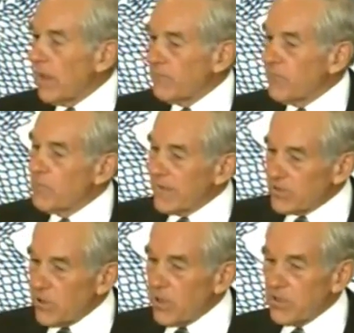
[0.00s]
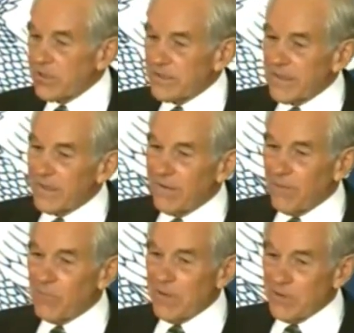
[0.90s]
from my talk, you can tell
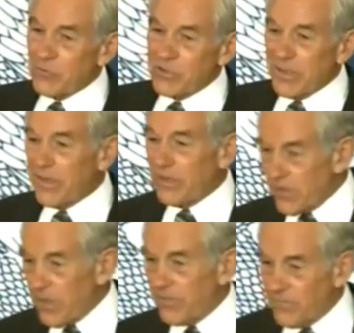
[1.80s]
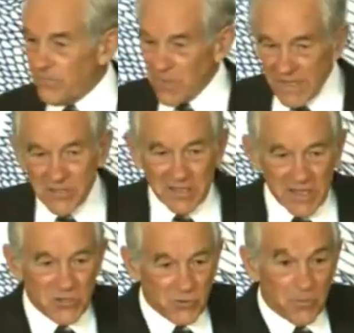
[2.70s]
I'm interested in a lot of
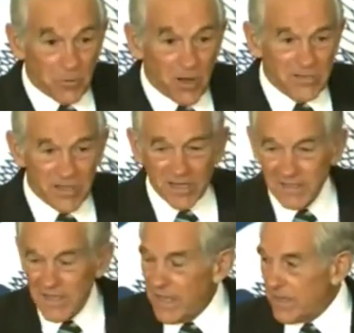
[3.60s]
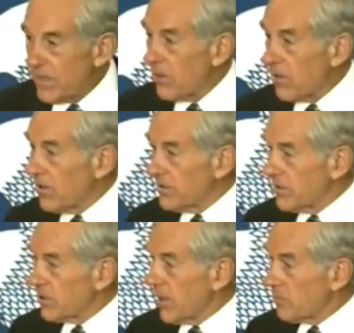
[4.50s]
educational projects. They aren't
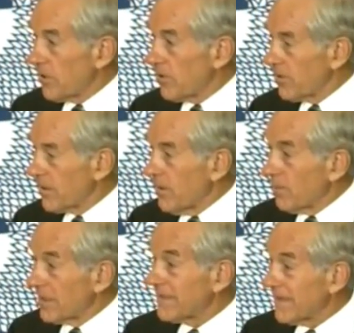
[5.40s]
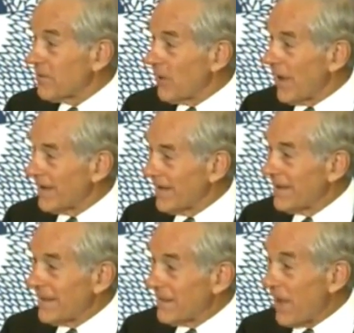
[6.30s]
on the top priority. But I tell you what,
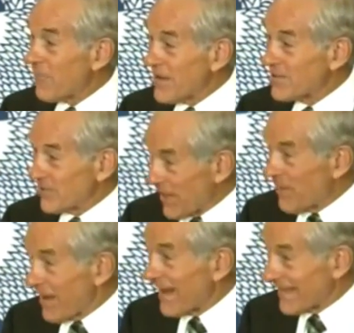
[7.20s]
that race will get my